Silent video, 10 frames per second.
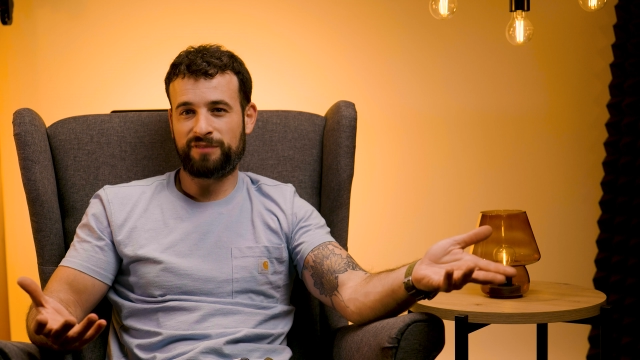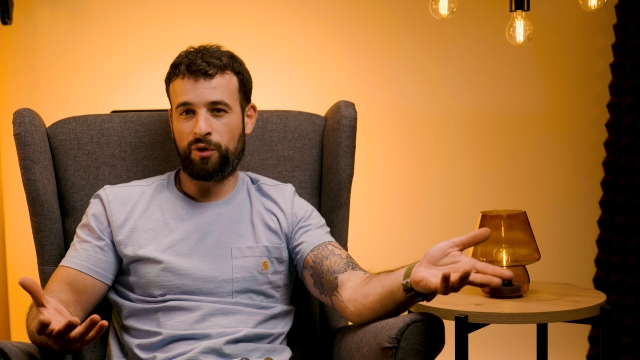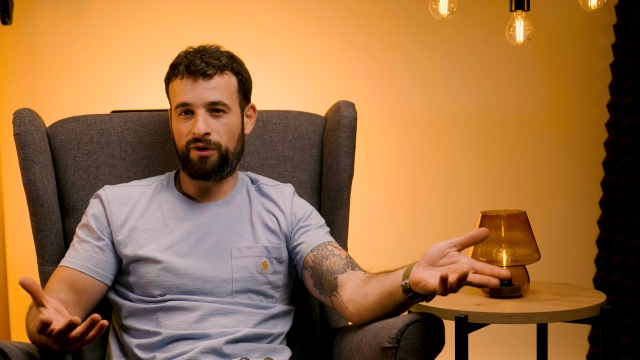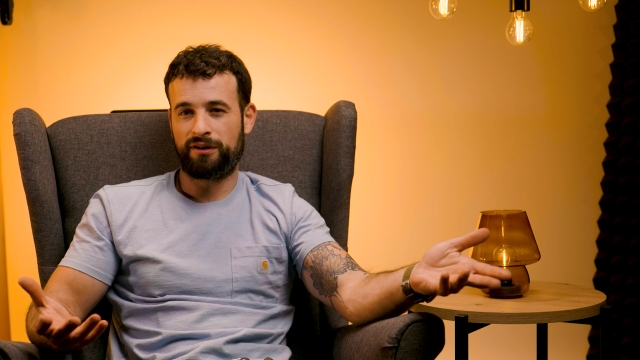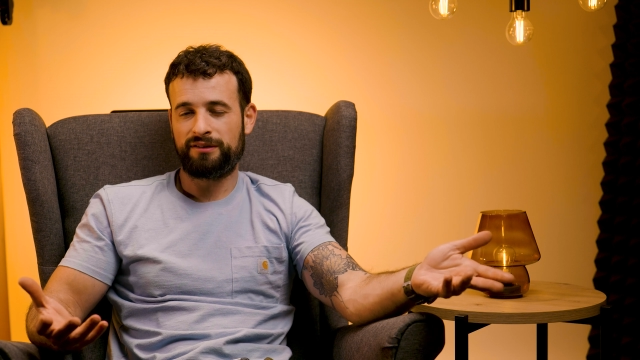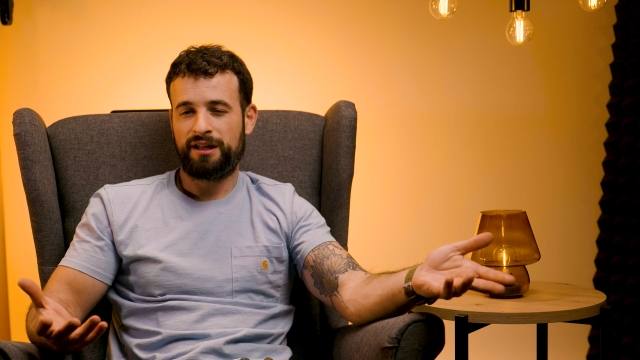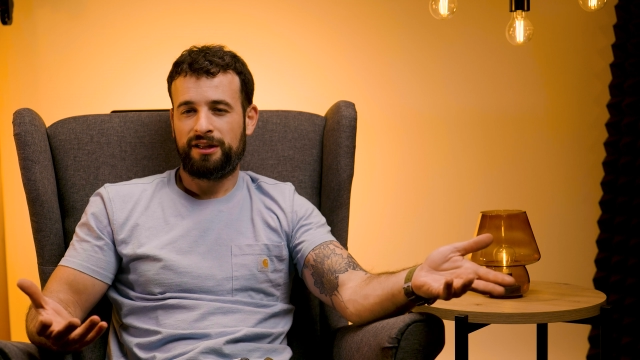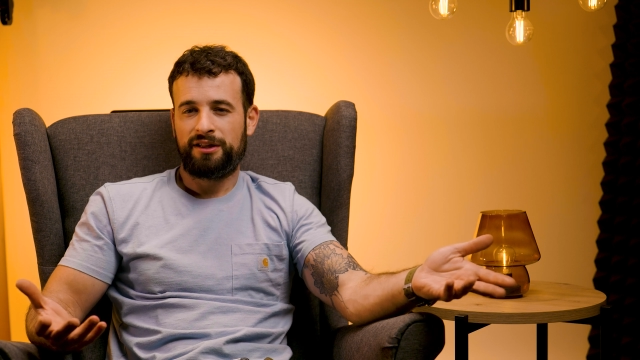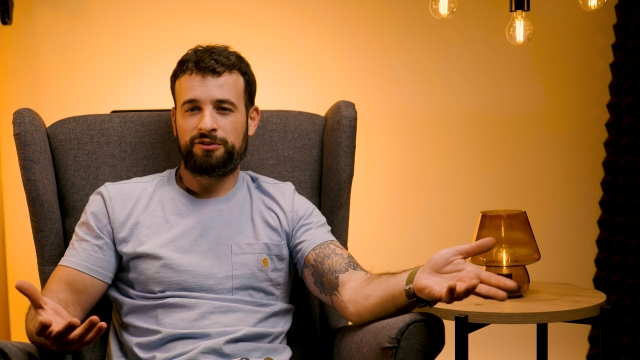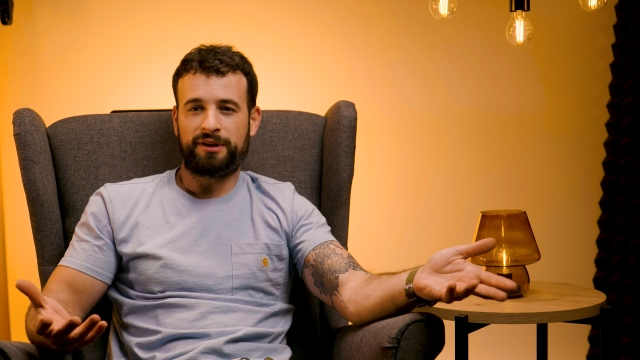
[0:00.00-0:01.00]
Or
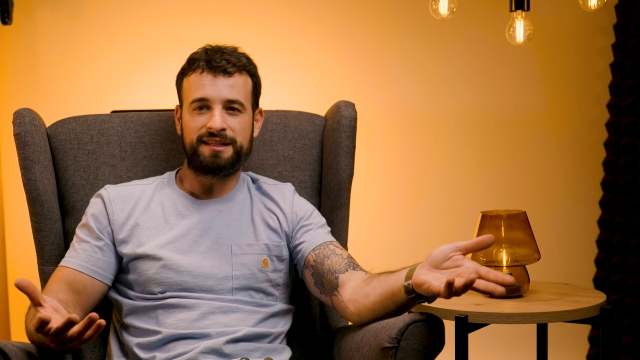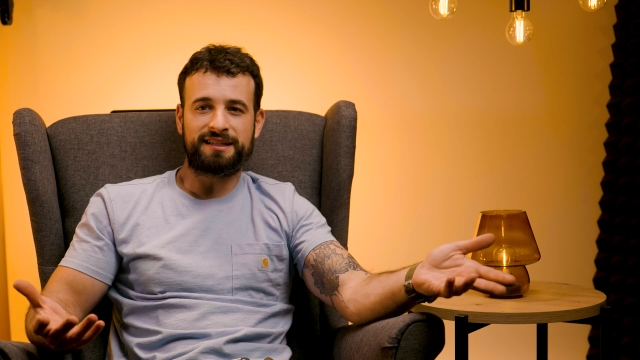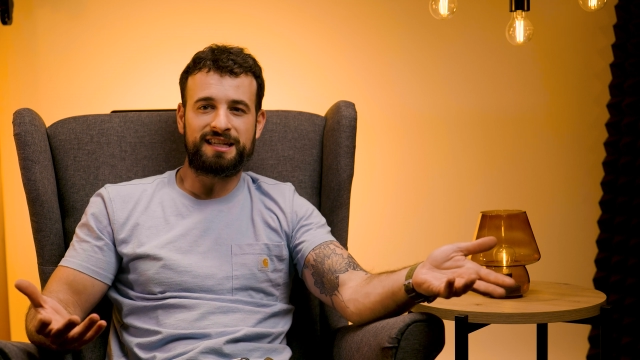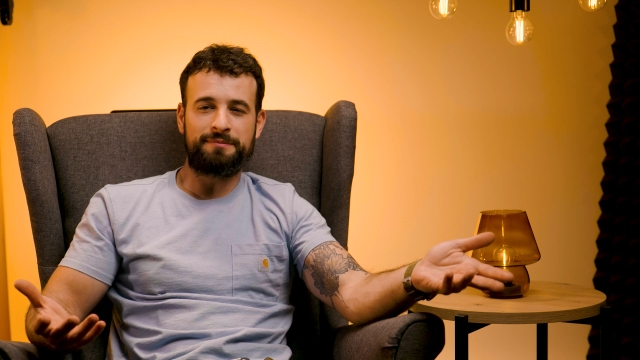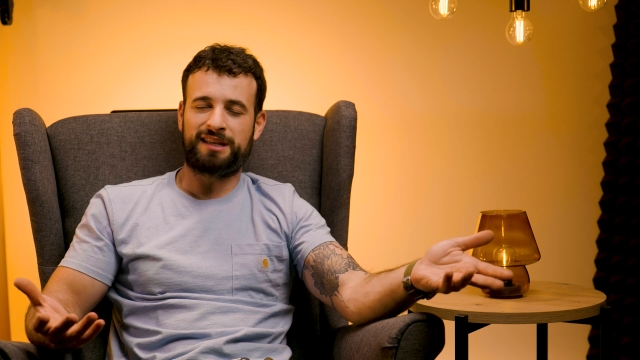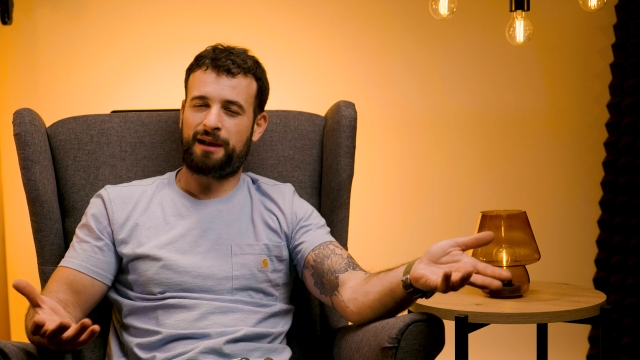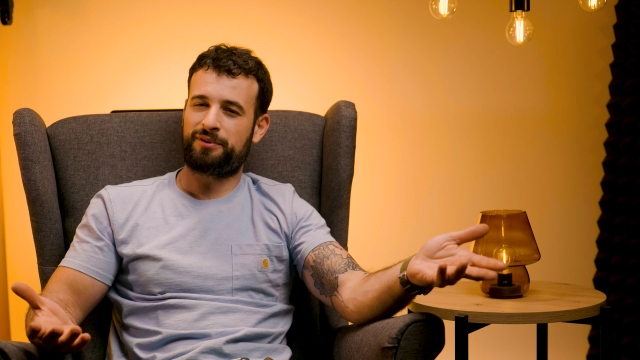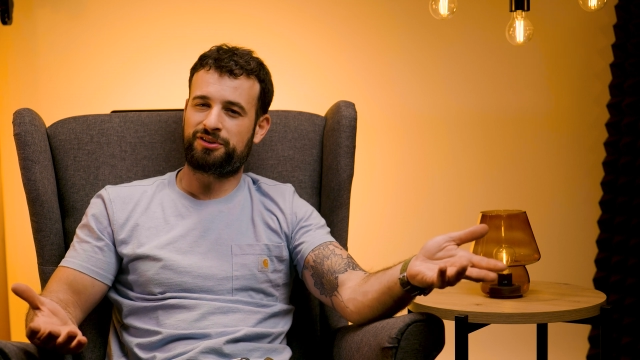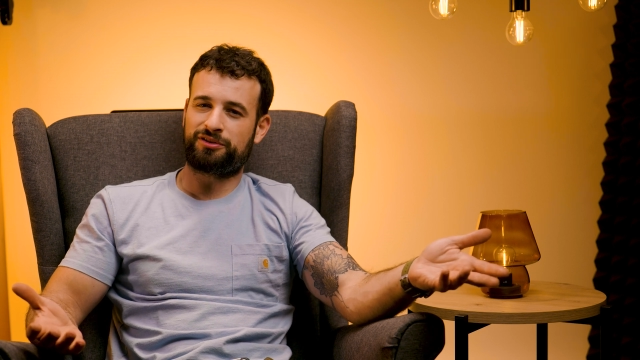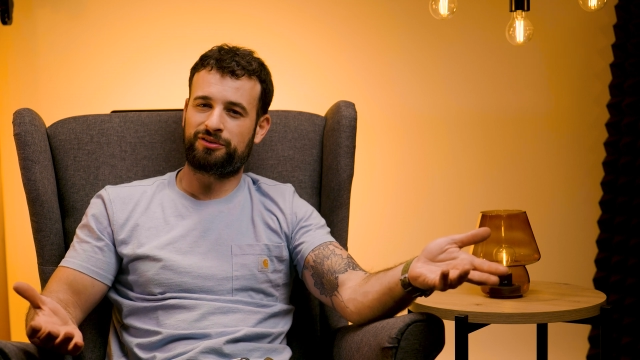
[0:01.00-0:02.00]
do I need to keep the
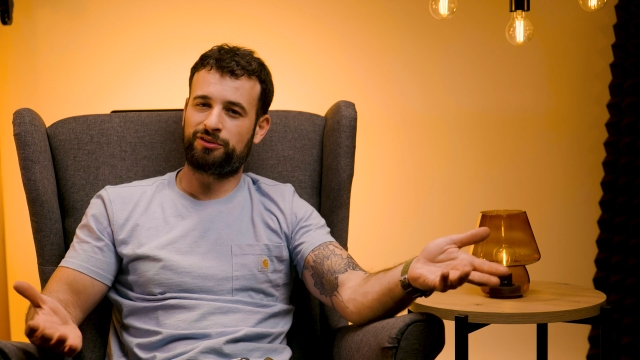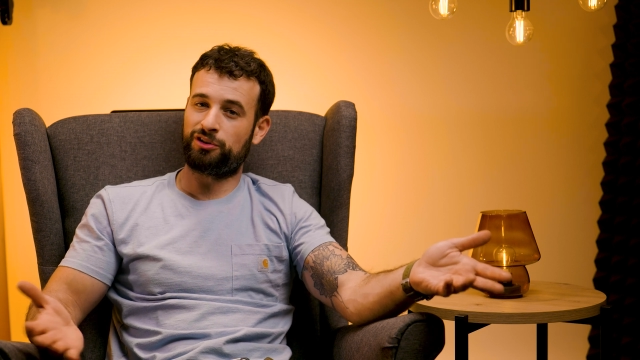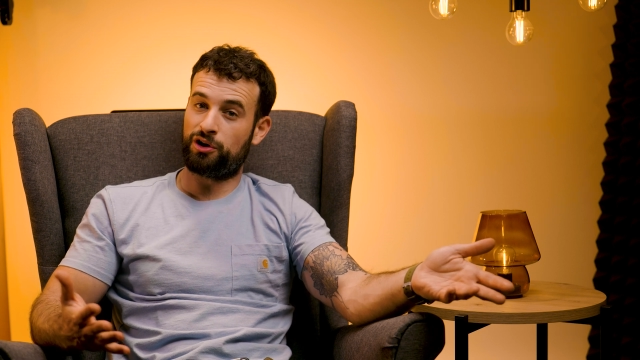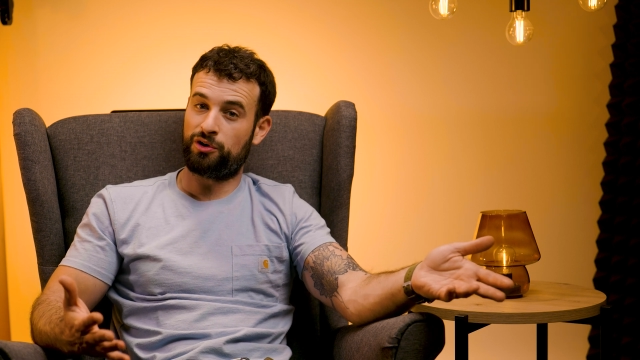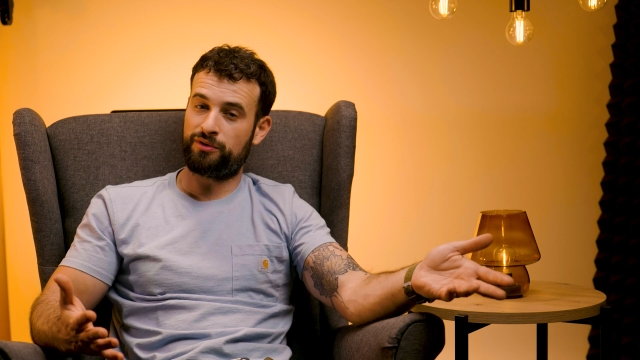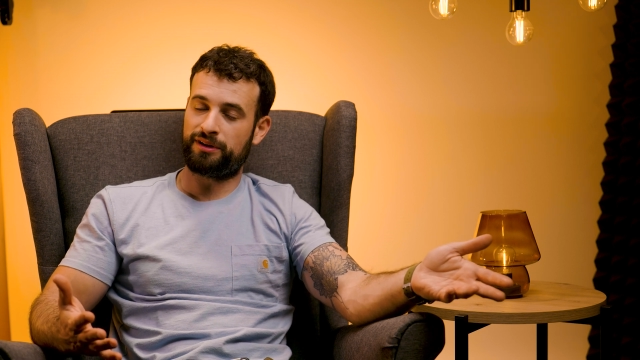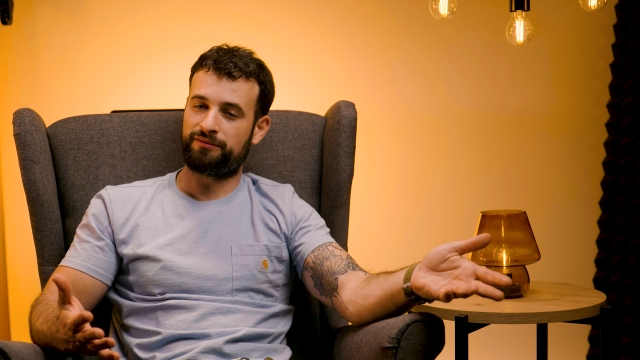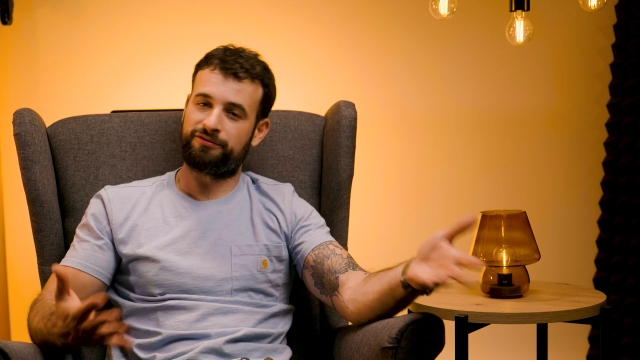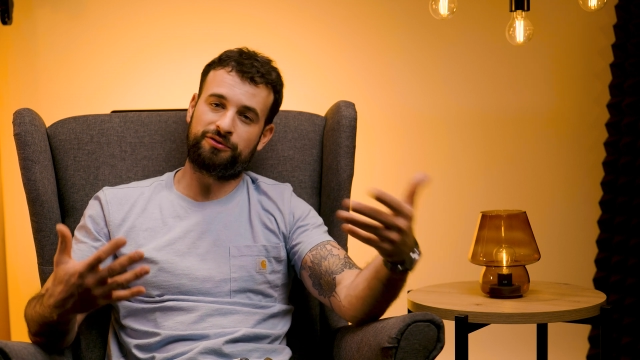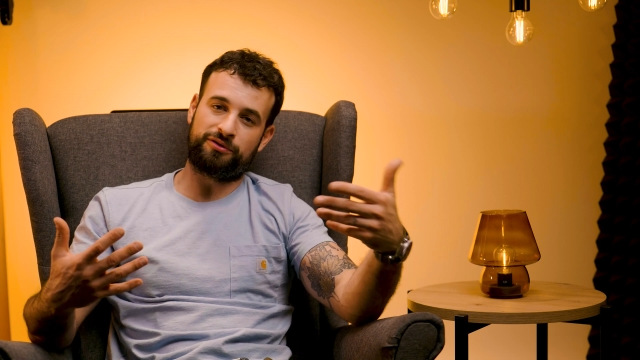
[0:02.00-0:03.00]
aperture low
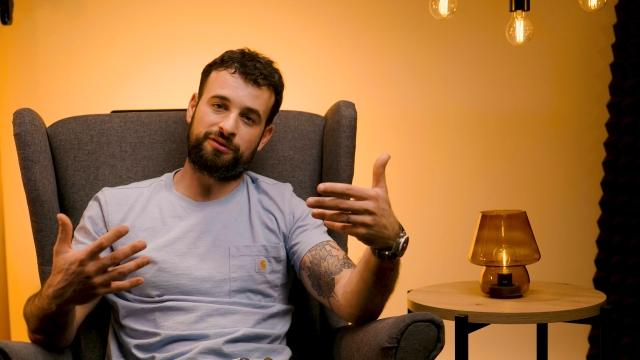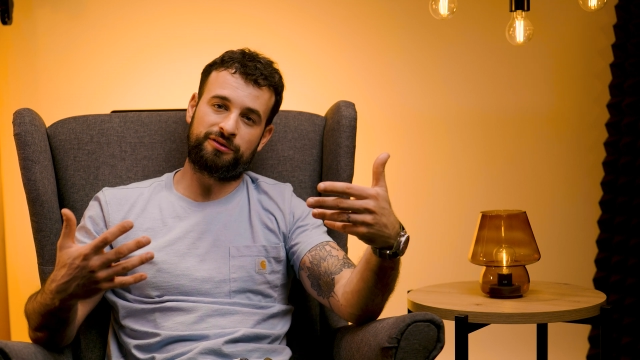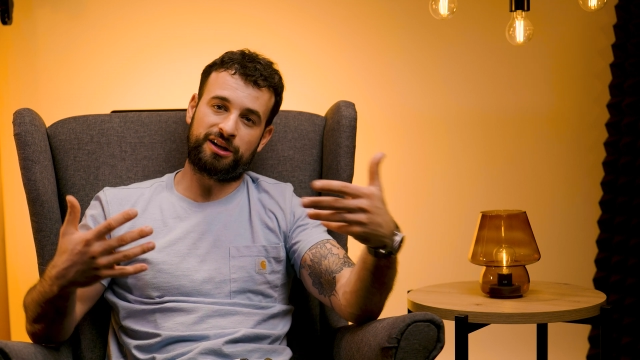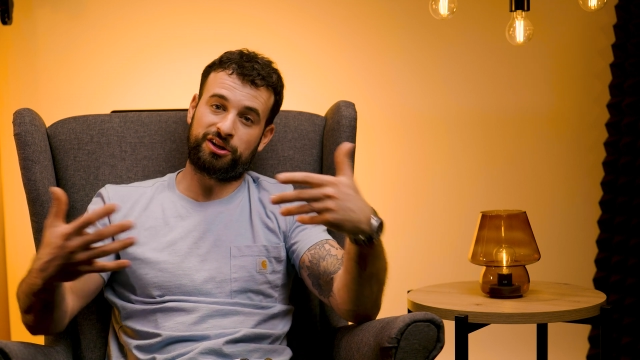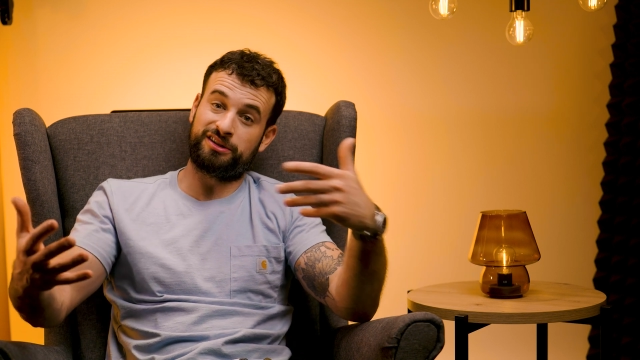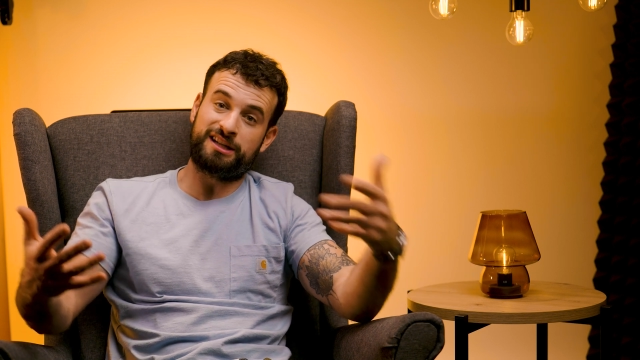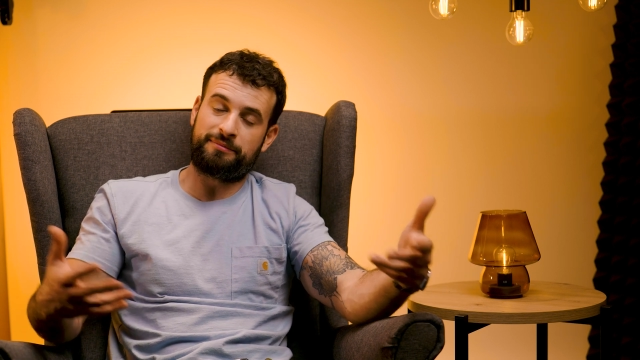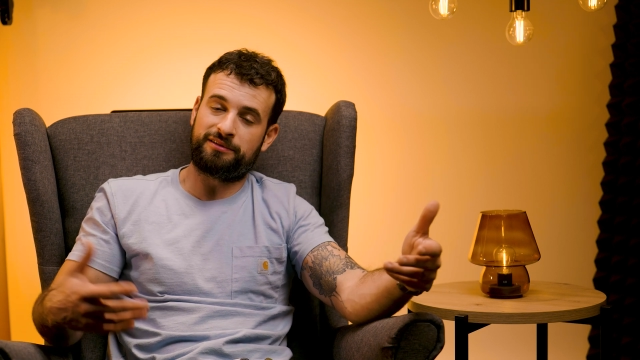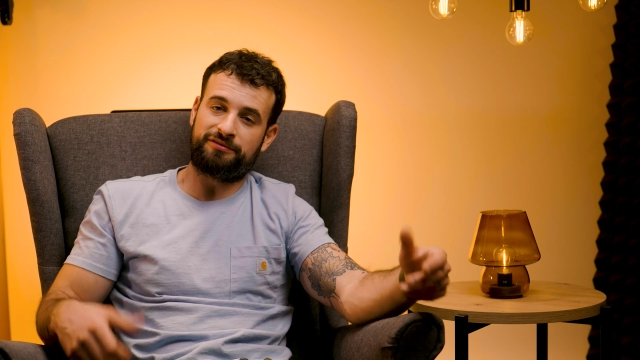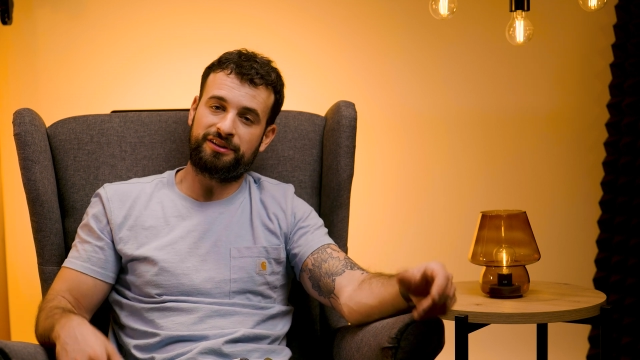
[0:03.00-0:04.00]
for a good
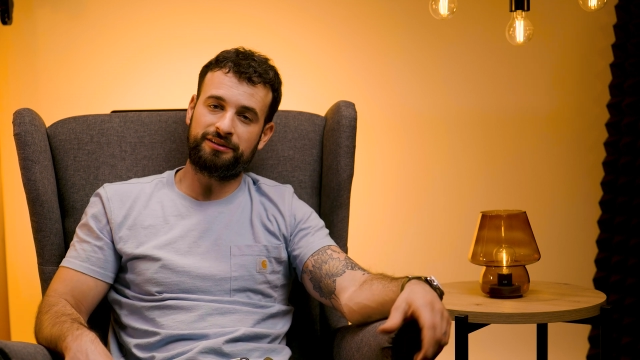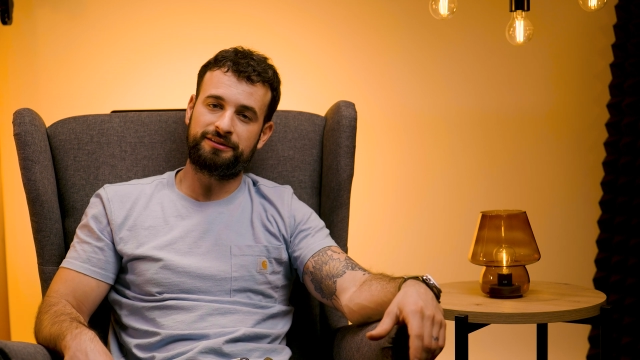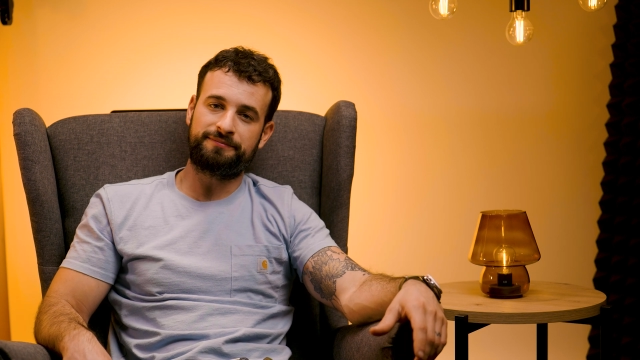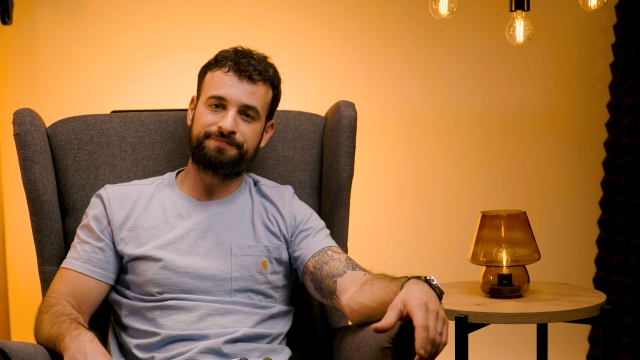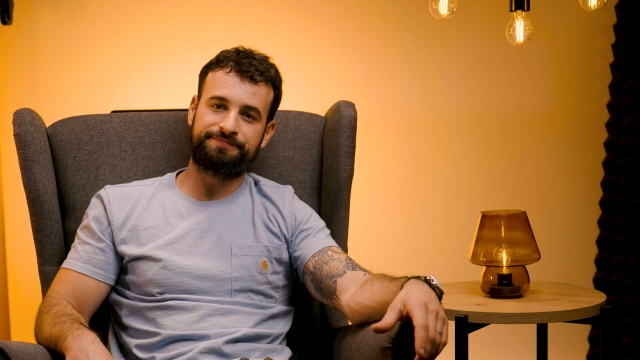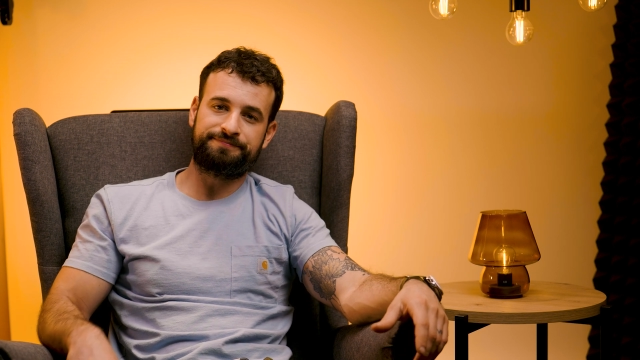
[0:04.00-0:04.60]
depth of field?